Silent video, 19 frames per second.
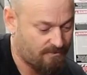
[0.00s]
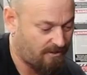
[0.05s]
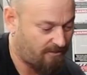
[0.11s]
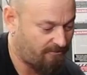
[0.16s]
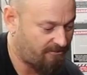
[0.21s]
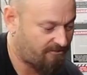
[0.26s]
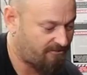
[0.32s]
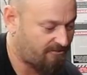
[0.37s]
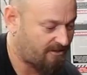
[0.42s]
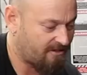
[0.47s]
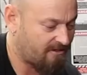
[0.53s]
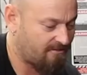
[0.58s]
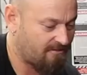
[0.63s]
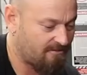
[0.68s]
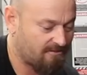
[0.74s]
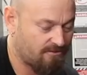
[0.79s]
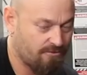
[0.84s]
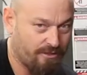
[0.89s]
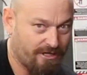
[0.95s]
obviously,
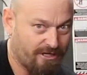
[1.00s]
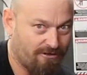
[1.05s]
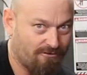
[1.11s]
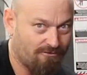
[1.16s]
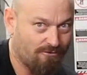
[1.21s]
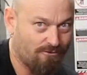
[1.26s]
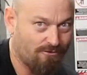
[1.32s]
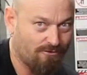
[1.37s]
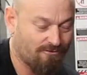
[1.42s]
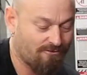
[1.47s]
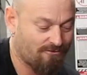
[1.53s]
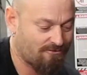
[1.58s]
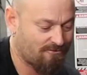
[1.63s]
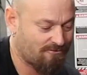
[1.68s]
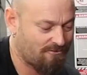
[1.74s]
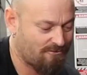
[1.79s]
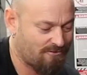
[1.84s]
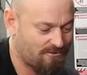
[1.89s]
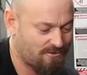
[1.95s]
twin
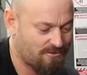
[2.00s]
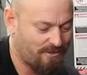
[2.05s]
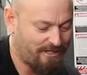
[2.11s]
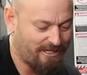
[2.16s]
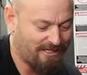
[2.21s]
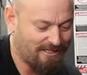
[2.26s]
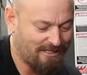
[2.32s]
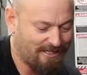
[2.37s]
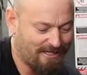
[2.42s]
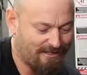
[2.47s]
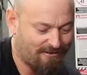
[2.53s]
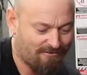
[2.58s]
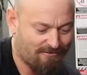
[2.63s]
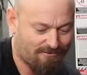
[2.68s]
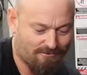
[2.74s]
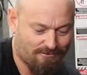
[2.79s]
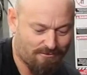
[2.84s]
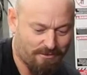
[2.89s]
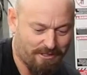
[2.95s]
exhausts, twin
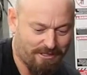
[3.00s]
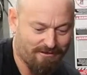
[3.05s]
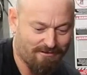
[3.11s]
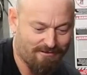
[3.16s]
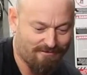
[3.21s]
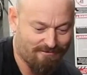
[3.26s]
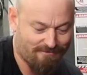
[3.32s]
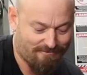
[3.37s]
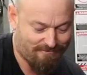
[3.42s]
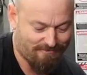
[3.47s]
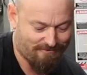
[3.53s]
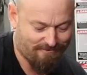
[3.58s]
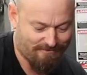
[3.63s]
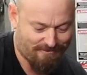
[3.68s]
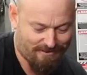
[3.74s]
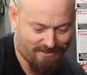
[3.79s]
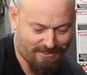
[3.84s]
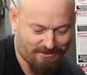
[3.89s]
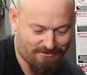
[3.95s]
inlets, twin
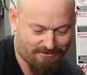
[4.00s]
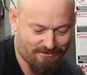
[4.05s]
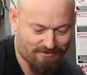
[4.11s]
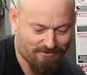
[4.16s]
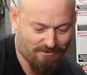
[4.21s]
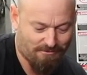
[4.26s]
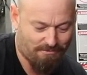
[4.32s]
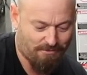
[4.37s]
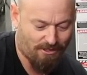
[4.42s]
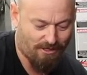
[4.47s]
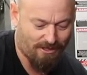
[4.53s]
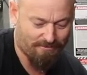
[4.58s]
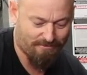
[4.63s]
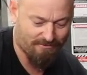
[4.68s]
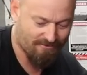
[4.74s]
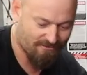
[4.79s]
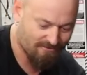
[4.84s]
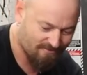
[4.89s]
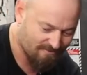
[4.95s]
intercooler
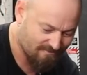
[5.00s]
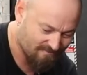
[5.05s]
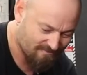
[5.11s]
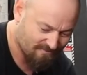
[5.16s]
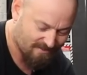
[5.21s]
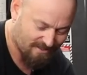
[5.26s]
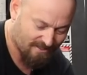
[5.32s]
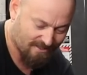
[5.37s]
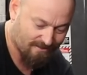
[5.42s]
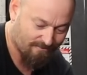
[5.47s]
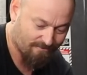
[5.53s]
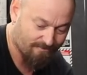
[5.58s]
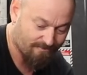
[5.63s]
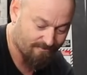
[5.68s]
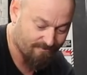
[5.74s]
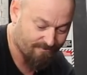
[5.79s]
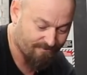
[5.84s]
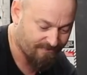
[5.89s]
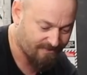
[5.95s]
pipes, um,
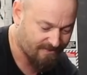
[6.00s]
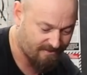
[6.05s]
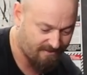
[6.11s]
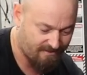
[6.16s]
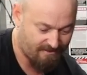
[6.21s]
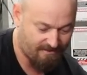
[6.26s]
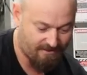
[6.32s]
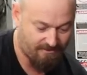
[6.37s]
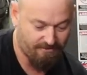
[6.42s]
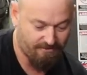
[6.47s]
the